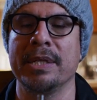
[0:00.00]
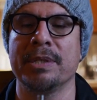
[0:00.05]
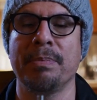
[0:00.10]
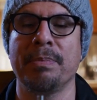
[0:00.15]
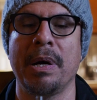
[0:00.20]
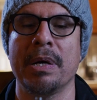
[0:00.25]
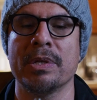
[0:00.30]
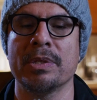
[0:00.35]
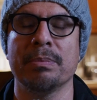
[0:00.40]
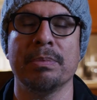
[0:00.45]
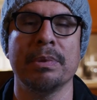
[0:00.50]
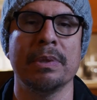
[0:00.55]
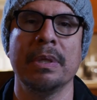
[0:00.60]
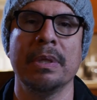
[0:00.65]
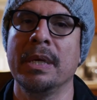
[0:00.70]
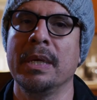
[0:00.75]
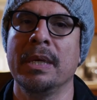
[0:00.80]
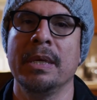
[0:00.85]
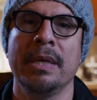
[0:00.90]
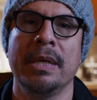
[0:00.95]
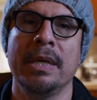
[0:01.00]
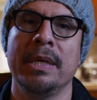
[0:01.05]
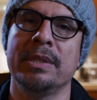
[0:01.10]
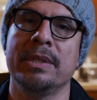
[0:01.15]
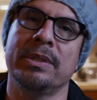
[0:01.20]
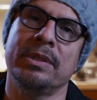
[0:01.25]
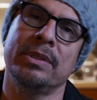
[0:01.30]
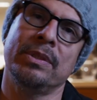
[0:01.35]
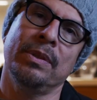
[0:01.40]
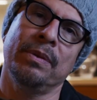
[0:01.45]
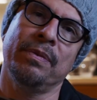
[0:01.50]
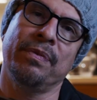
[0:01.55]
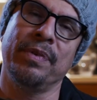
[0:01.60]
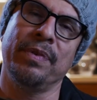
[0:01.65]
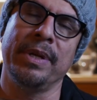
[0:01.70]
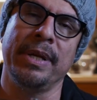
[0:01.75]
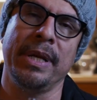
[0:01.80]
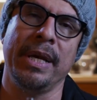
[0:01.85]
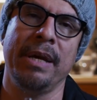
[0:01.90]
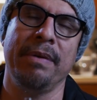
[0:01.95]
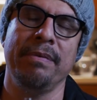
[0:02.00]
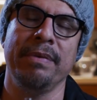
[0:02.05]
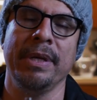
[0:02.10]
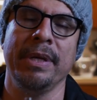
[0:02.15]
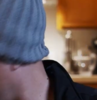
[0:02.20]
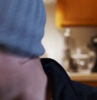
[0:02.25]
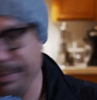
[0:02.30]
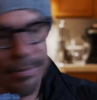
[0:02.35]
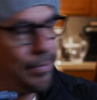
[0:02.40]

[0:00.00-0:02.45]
as possible, it's still front heavy.